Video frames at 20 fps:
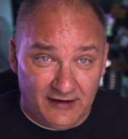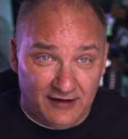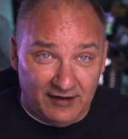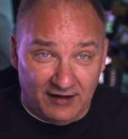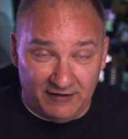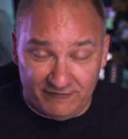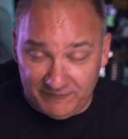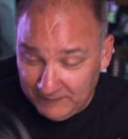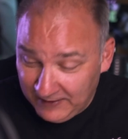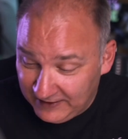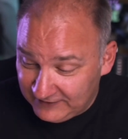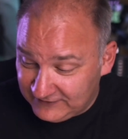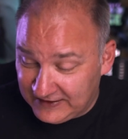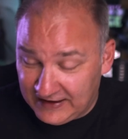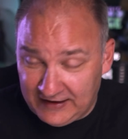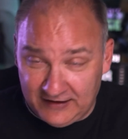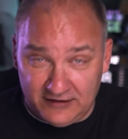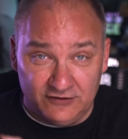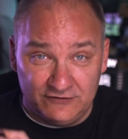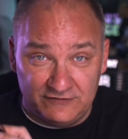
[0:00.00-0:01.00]
If
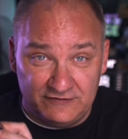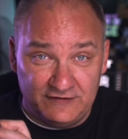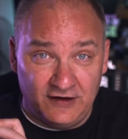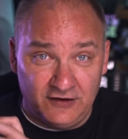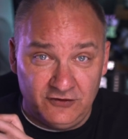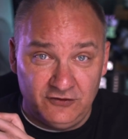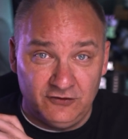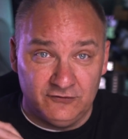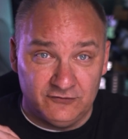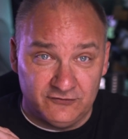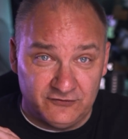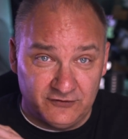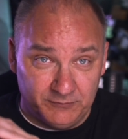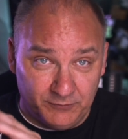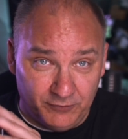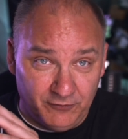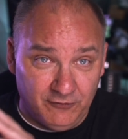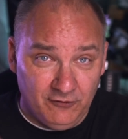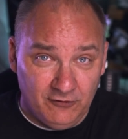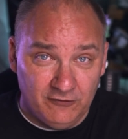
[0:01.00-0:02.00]
Meze continues
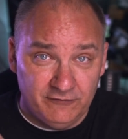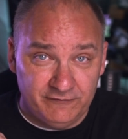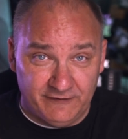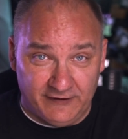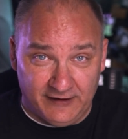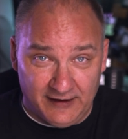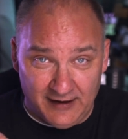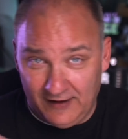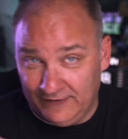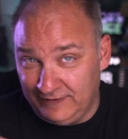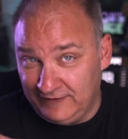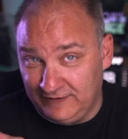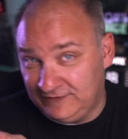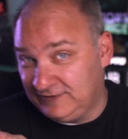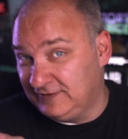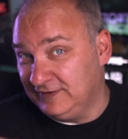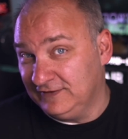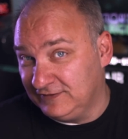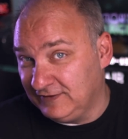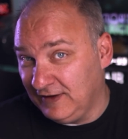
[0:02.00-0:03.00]
improving on this
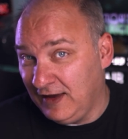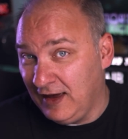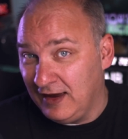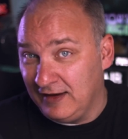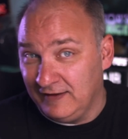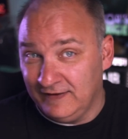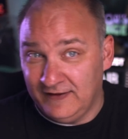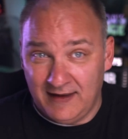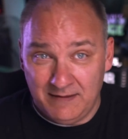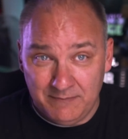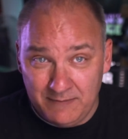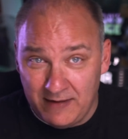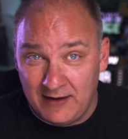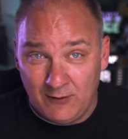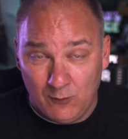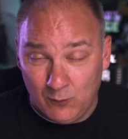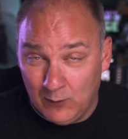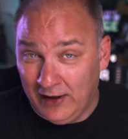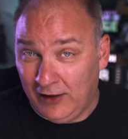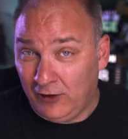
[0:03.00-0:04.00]
design, they may
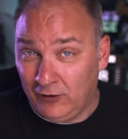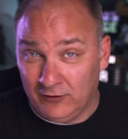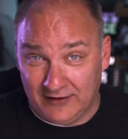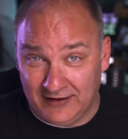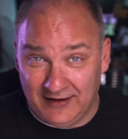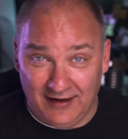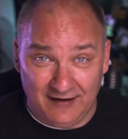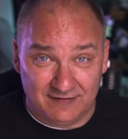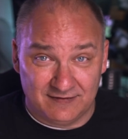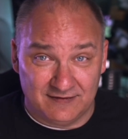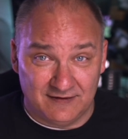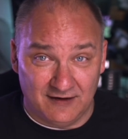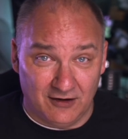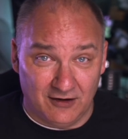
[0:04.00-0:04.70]
well get there.